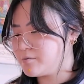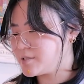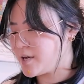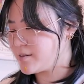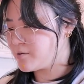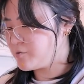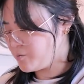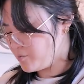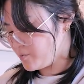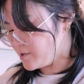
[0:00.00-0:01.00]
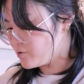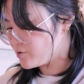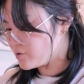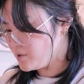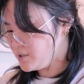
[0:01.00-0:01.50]
which I think will be
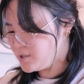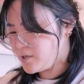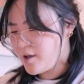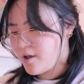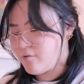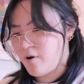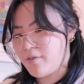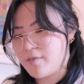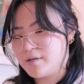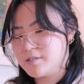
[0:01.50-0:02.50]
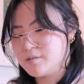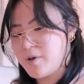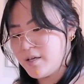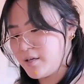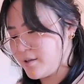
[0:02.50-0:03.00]
good, rather than just
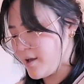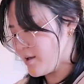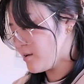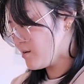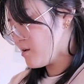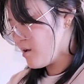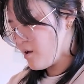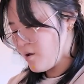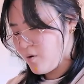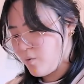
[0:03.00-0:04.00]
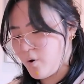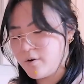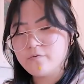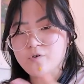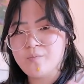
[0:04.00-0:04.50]
making like
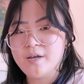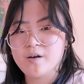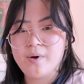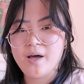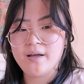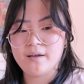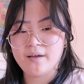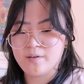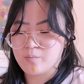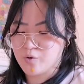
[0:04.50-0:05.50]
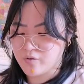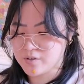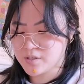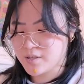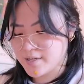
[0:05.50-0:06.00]
one full makeup bag and then moving
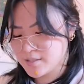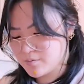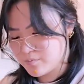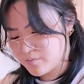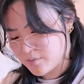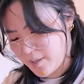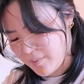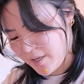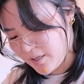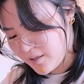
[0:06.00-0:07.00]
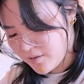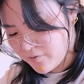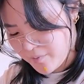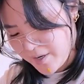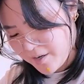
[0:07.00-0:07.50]
on to the next, making another
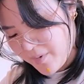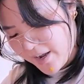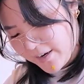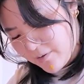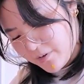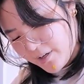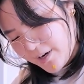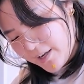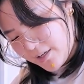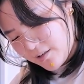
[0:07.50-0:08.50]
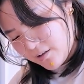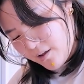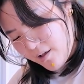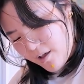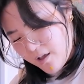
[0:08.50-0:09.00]
full makeup bag. I feel like I can
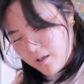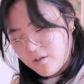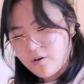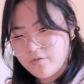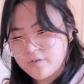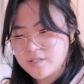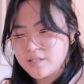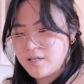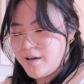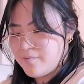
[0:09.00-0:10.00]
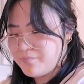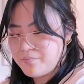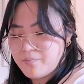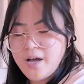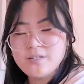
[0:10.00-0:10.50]
obviously, yeah,
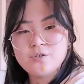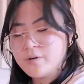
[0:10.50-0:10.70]
batch